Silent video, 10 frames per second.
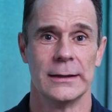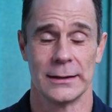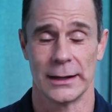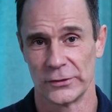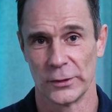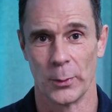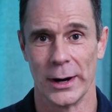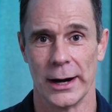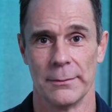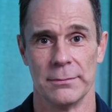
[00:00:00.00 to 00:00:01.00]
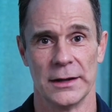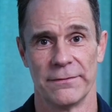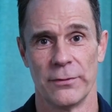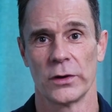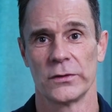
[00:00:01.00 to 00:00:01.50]
like Superware that
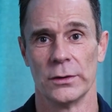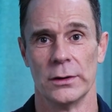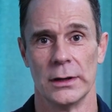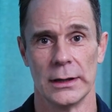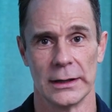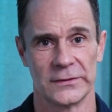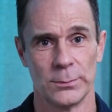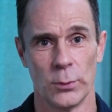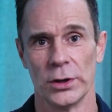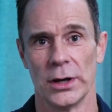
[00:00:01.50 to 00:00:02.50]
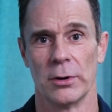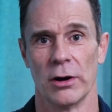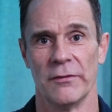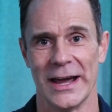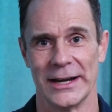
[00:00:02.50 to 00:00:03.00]
focus on a small number
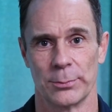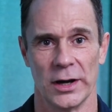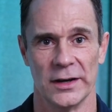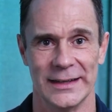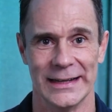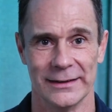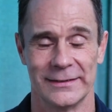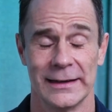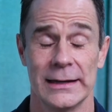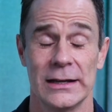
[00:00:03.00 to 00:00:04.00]
of enterprise deals